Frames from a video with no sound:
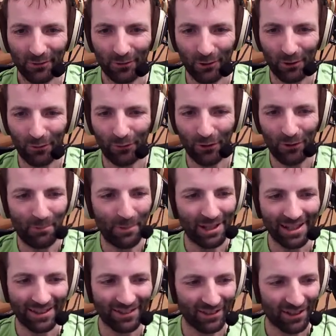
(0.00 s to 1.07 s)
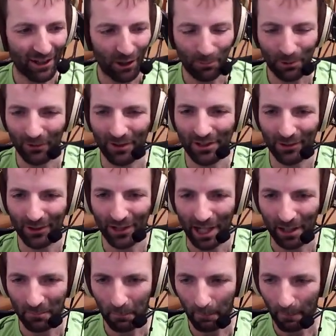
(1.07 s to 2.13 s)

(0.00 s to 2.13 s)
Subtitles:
for a few minutes. I hope you enjoy that.